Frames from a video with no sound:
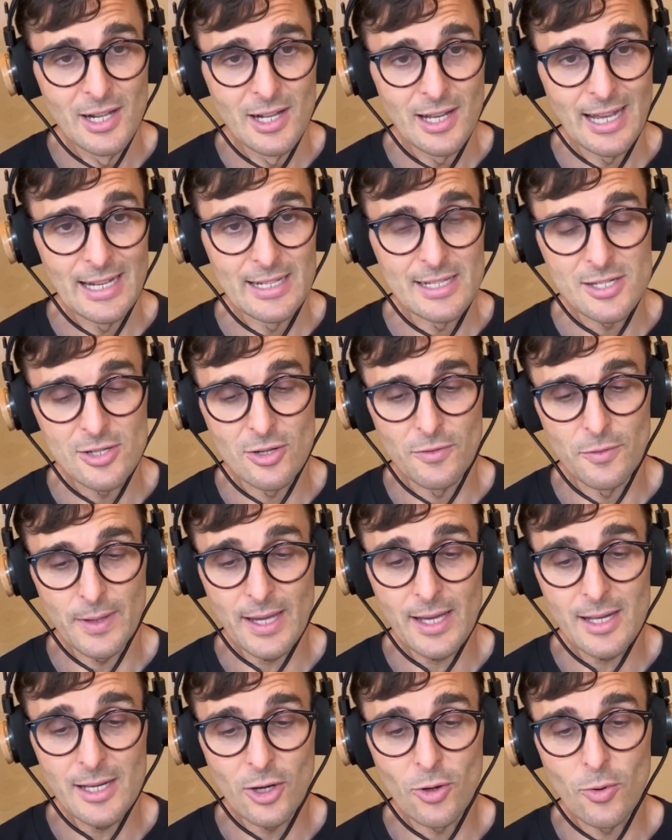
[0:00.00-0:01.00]
And so if we get
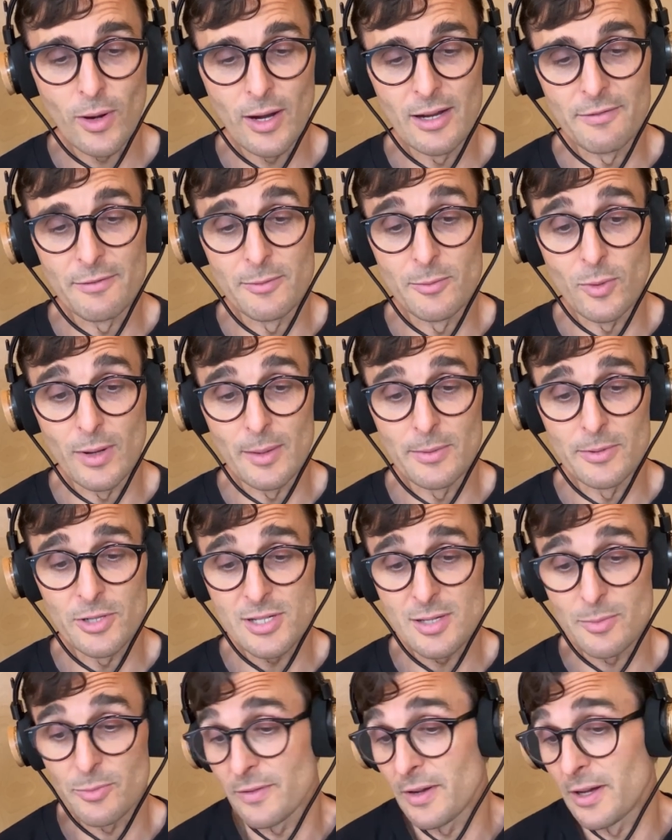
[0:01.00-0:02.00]
an inquiry from a web
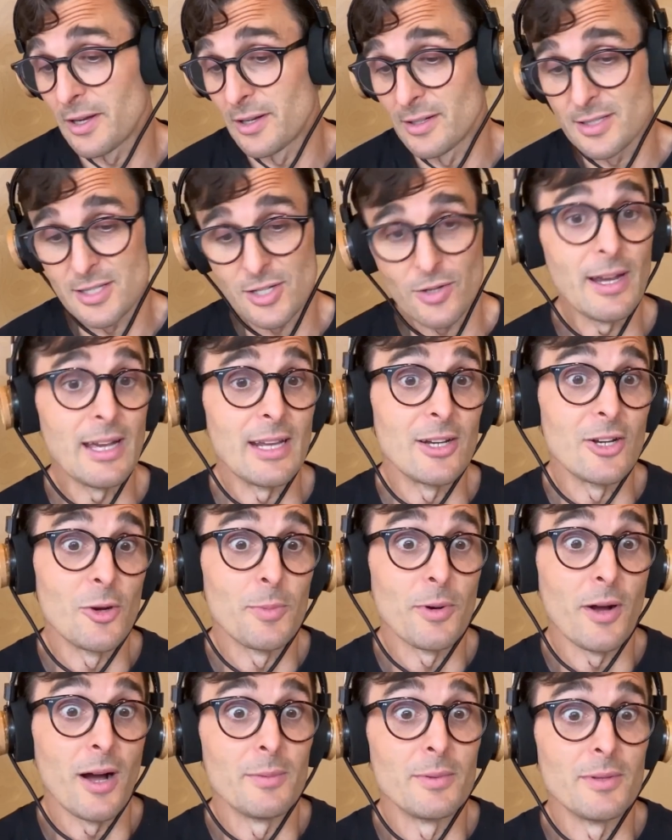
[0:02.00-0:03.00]
hosting provider, it's great, no
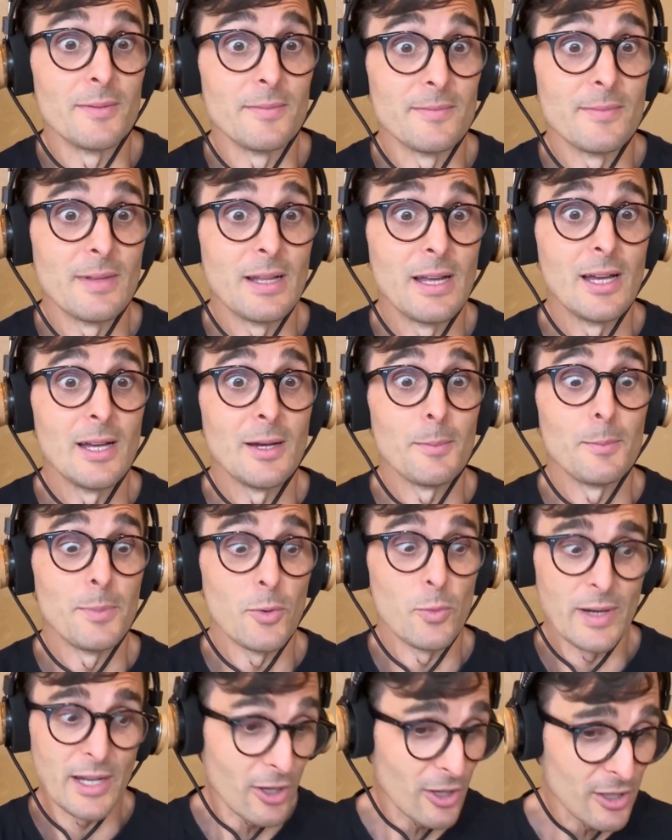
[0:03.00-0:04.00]
problem. But
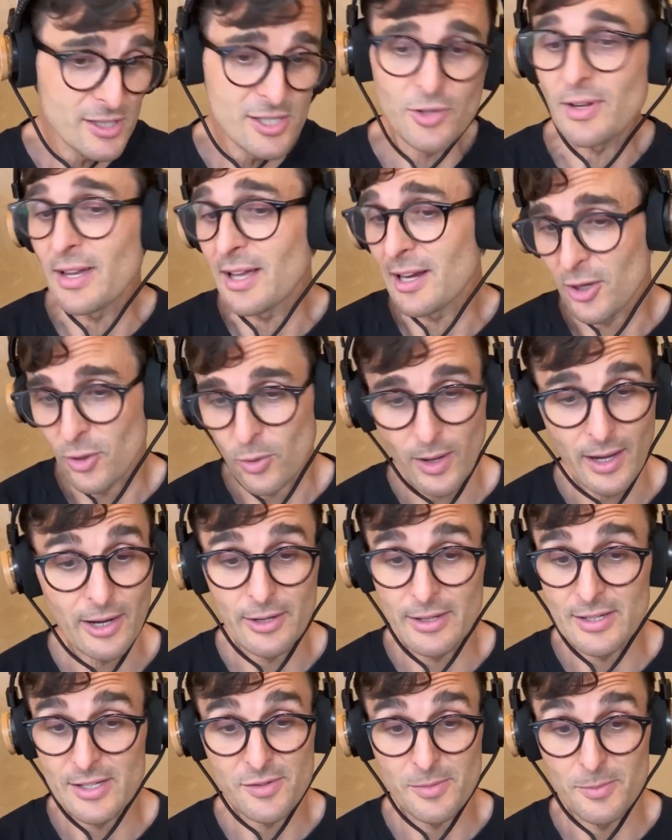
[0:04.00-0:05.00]
we also get
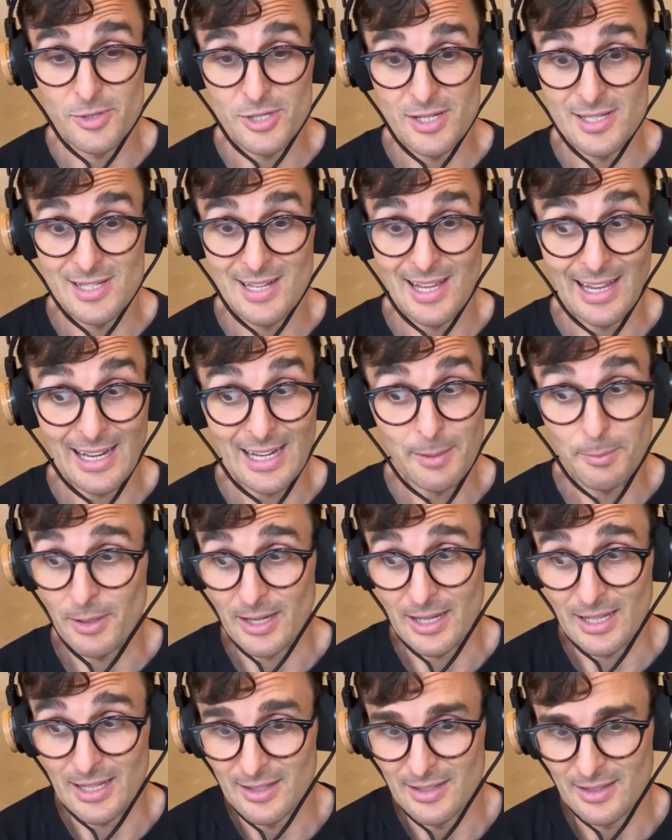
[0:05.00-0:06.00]
inquiries from just
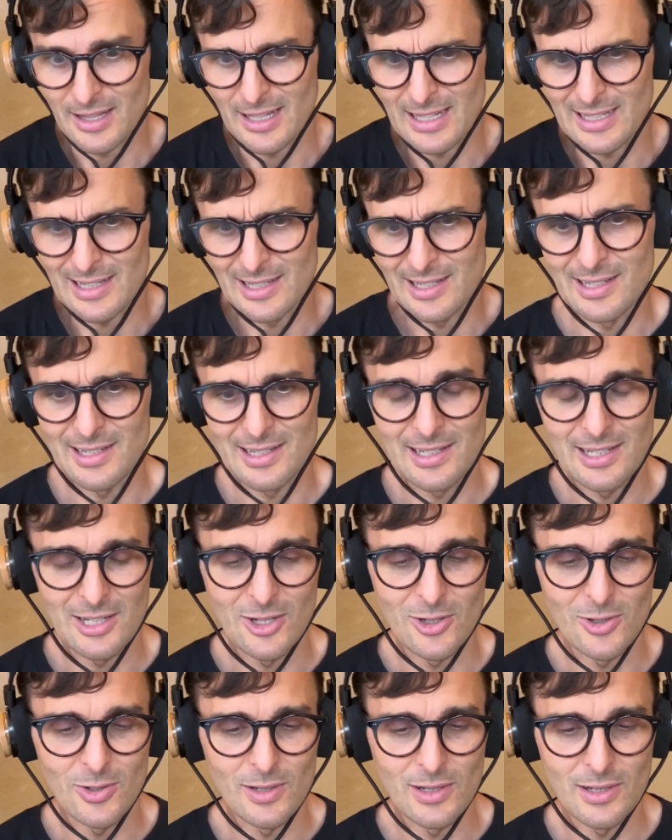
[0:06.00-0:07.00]
anybody, like
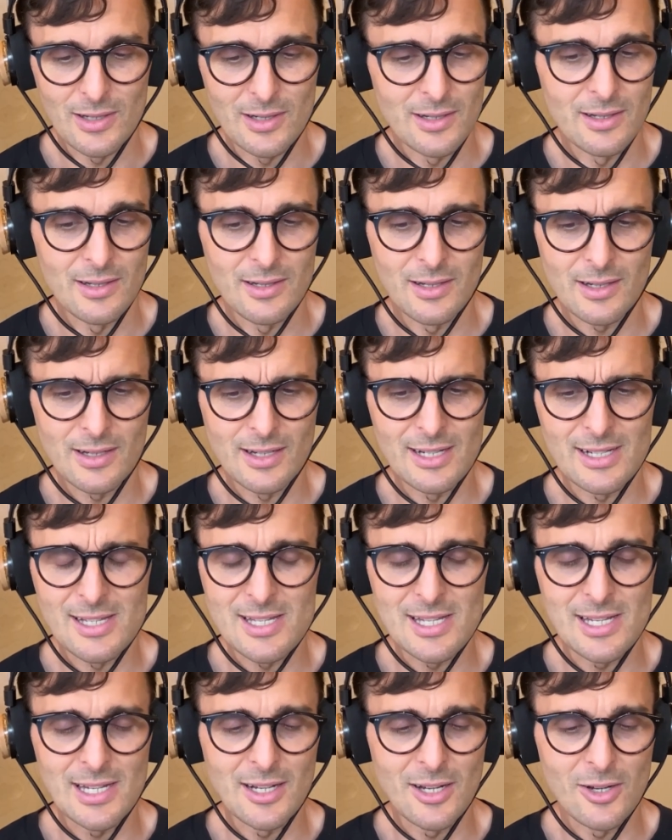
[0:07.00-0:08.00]
a
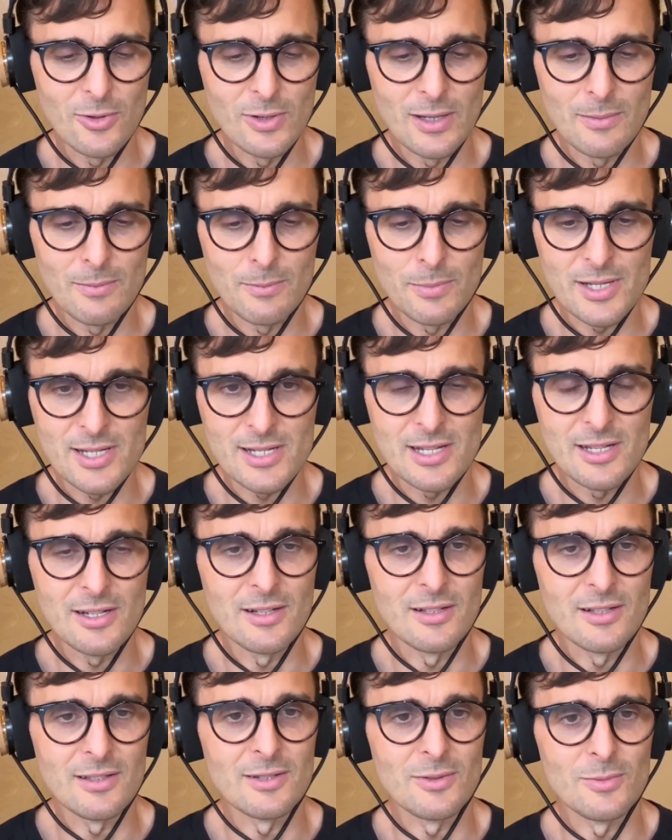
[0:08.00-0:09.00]
casino in
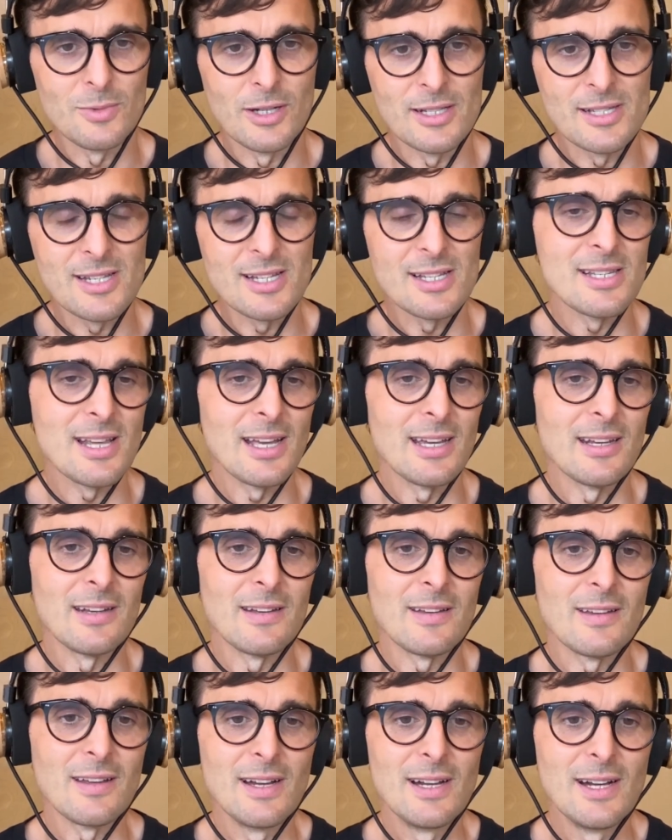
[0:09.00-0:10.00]
Brazil that wants to
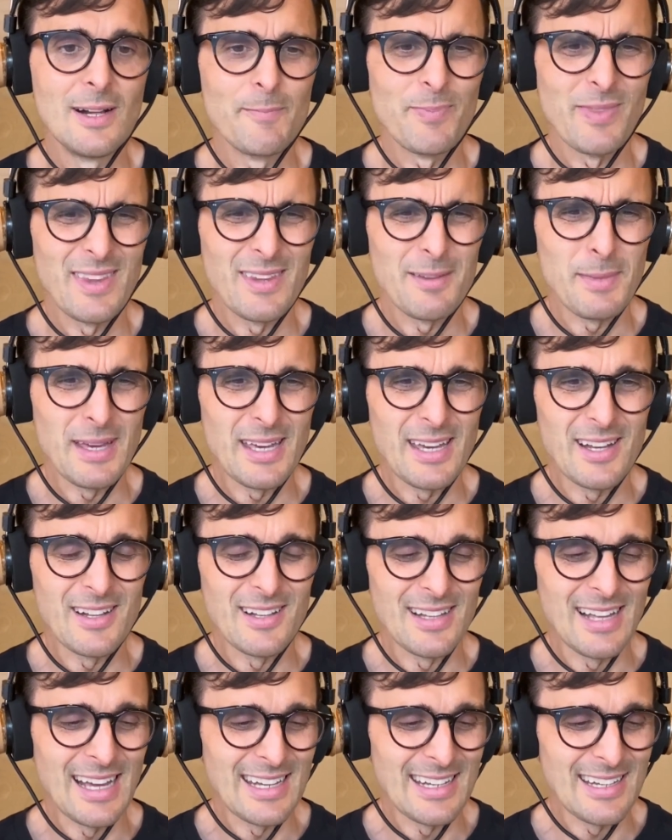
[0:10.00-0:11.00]
send mail.
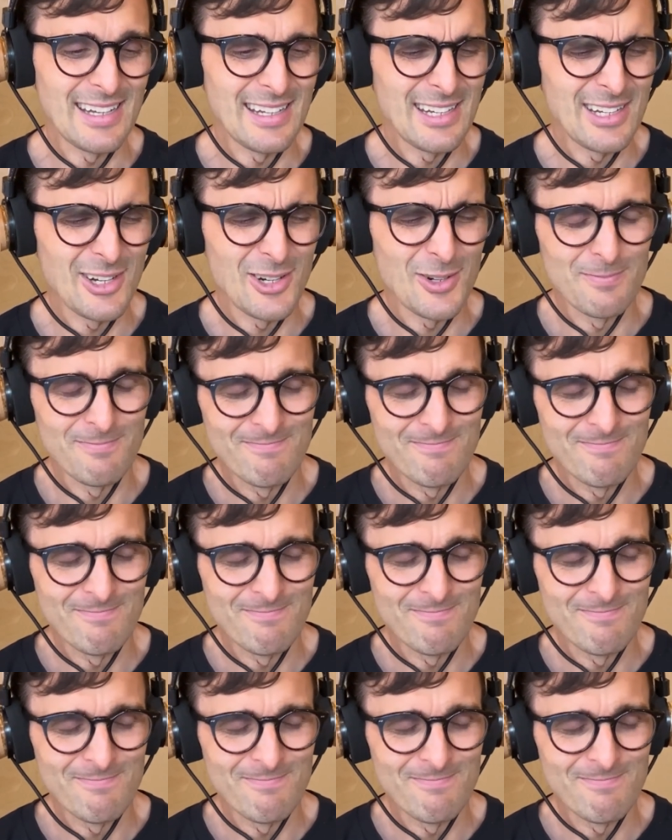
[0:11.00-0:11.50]
And